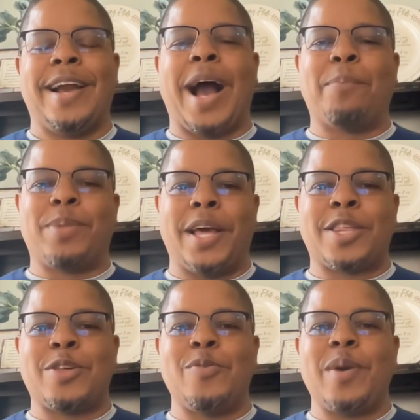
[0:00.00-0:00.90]
God
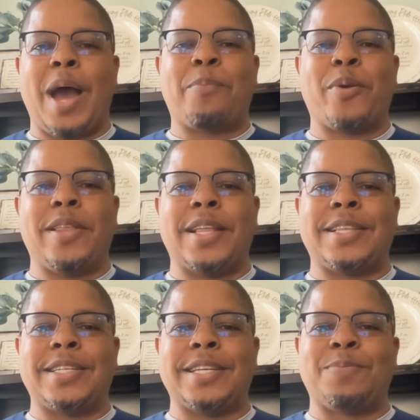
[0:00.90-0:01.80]
bless you. I pray that
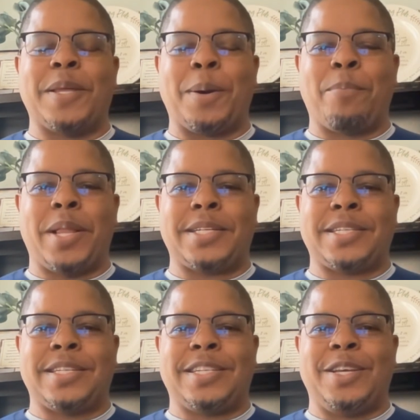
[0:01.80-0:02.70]
this has been a
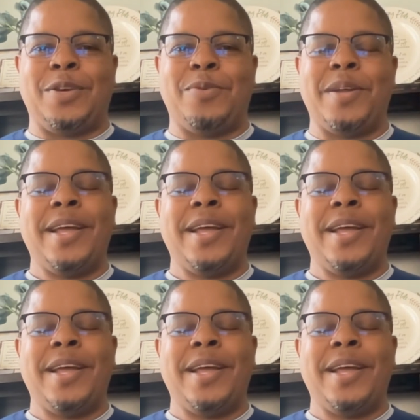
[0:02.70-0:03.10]
blessing to you.